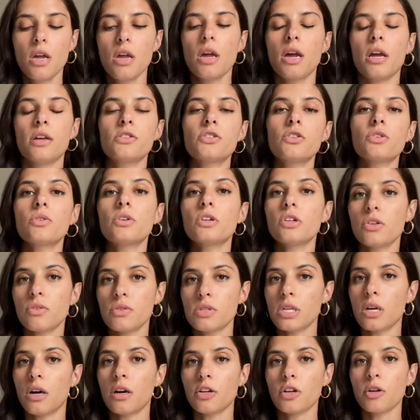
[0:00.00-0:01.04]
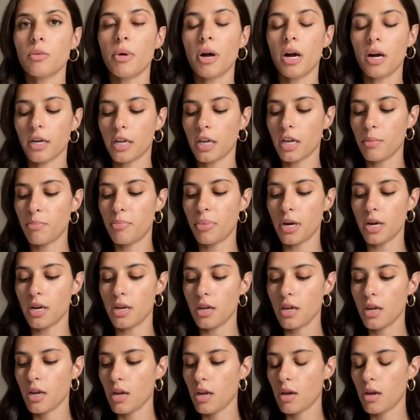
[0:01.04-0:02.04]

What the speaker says: And so you can use it on your body. But